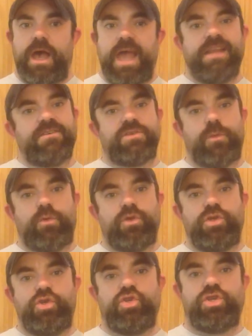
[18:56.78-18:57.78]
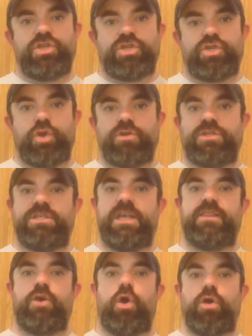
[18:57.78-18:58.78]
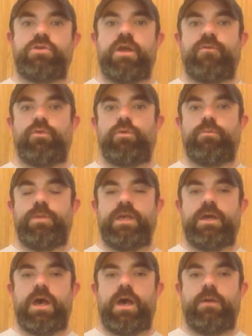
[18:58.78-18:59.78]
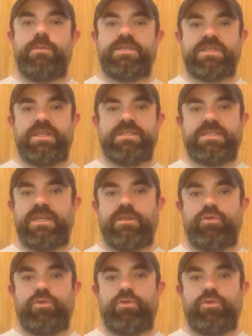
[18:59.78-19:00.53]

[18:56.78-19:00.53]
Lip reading: end of summer, you should start seeing the hardcover be solicited